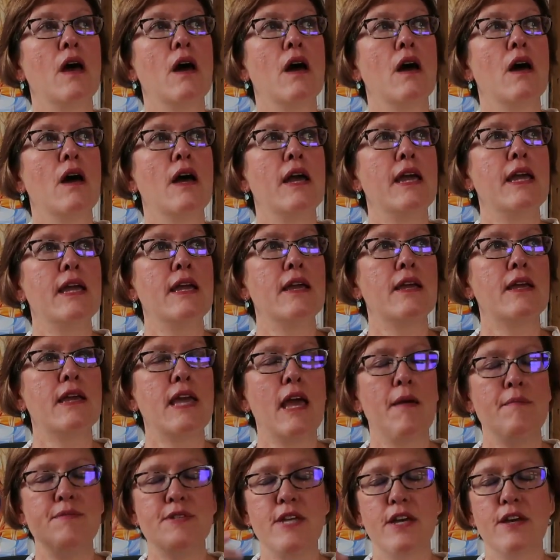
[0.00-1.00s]
I
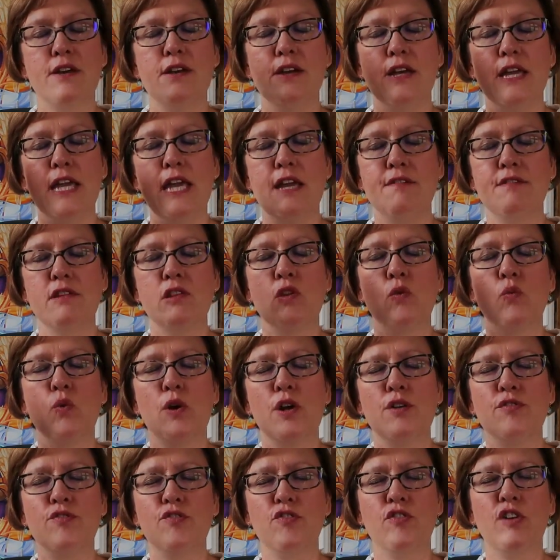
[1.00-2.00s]
kept hearing the
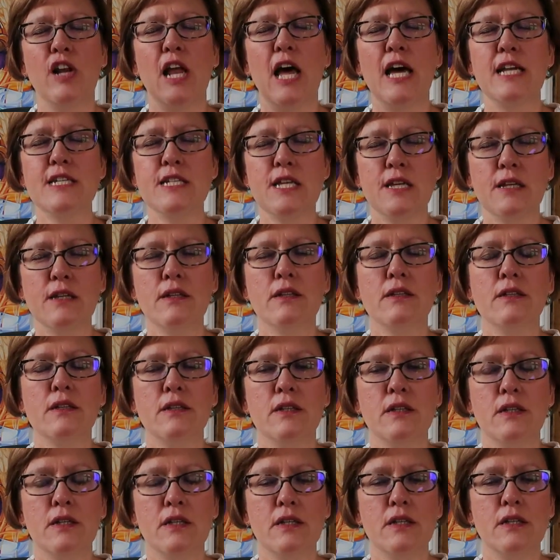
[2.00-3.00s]
word flood
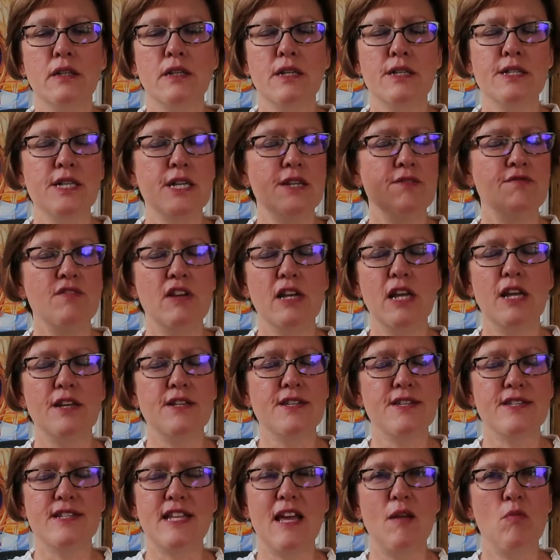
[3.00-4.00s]
and I didn't really
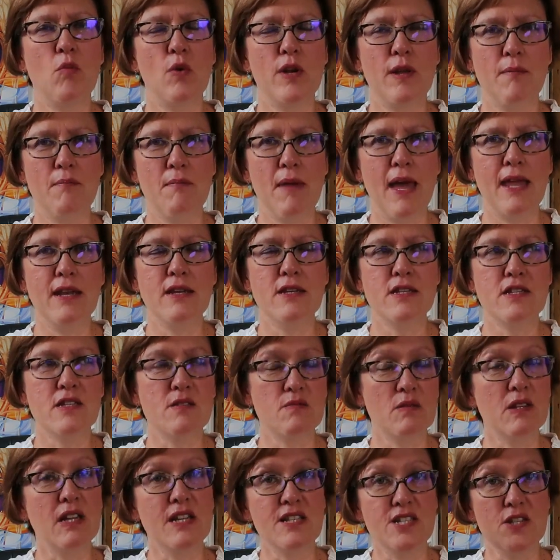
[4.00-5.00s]
understand what it
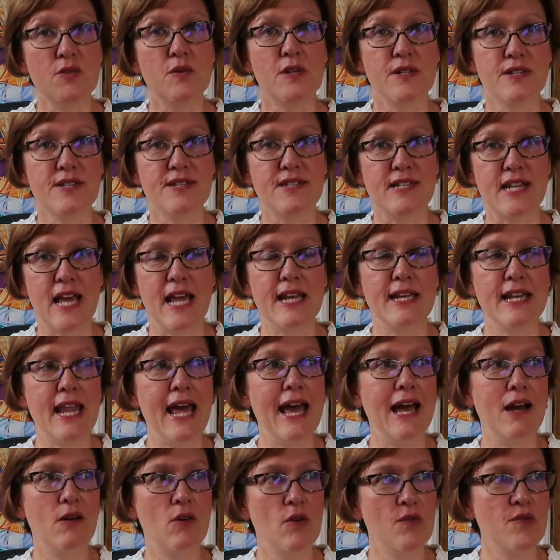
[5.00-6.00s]
meant. Well, I do understand
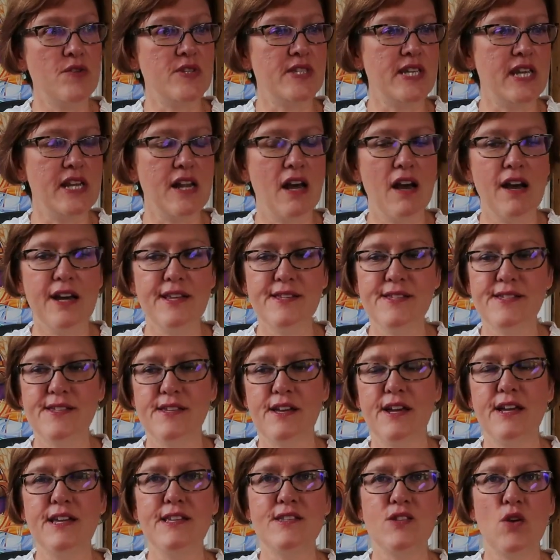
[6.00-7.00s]
now, obviously in
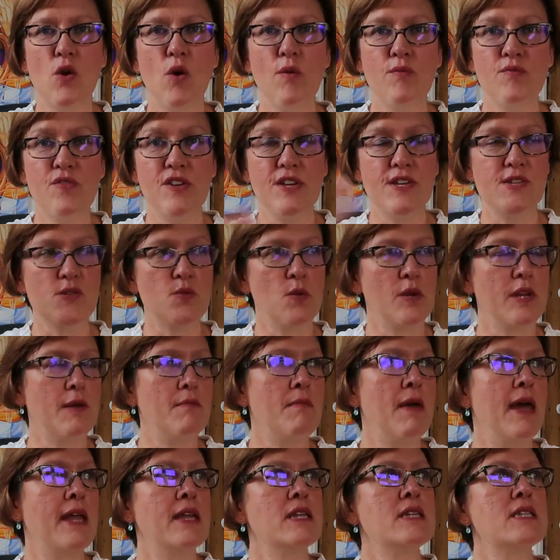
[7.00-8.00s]
hindsight it's obvious what
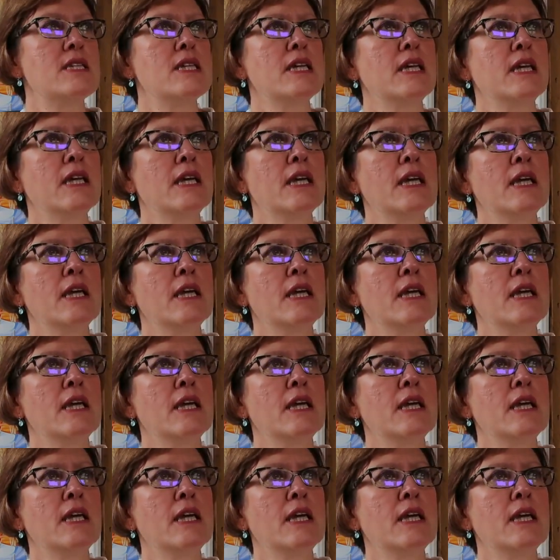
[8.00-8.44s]
it meant.